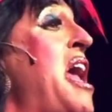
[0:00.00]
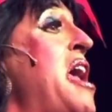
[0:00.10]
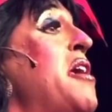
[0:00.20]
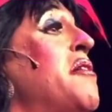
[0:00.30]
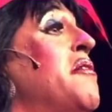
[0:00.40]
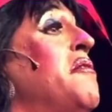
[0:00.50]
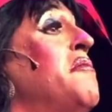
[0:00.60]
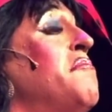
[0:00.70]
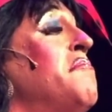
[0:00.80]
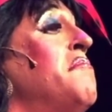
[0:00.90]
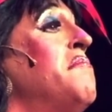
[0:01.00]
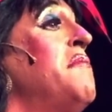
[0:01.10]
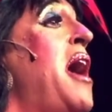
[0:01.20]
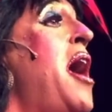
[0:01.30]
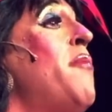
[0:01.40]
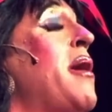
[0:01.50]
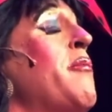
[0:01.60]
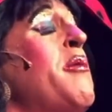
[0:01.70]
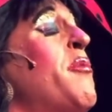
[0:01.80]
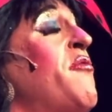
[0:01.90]
hey, how might
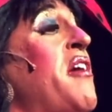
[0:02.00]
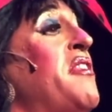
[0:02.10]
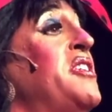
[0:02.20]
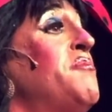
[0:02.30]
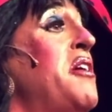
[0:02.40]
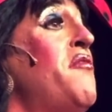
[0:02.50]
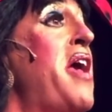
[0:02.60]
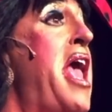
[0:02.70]
we prevent the spread of